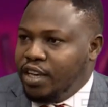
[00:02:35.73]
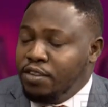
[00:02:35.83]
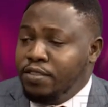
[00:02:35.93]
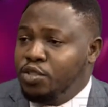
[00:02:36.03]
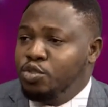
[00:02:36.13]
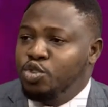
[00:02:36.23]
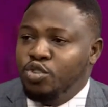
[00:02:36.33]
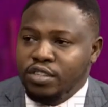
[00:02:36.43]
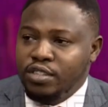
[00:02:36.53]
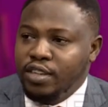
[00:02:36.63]
if there's no
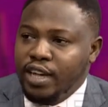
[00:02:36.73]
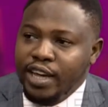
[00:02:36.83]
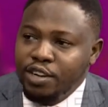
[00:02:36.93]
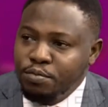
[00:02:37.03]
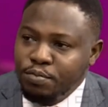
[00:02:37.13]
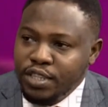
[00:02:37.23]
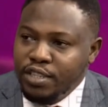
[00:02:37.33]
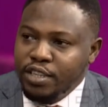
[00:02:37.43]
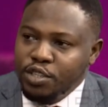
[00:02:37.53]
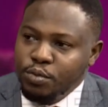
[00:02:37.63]
trust, there cannot
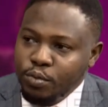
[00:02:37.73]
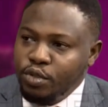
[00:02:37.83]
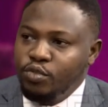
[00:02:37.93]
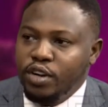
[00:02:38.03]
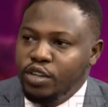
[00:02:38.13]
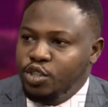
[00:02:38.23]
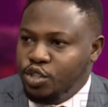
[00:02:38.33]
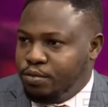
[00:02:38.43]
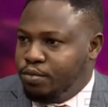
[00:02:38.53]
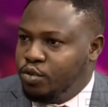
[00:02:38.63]
be a smooth
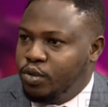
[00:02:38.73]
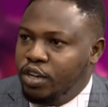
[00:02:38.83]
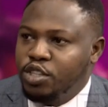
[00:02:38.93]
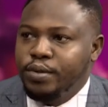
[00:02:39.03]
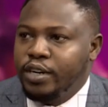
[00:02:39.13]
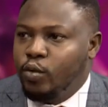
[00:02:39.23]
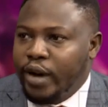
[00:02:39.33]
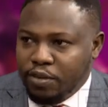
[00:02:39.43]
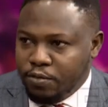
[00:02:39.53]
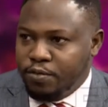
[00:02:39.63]
relationship between husband and
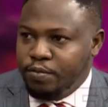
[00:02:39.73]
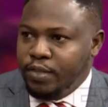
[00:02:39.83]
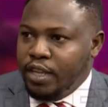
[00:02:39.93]
wife.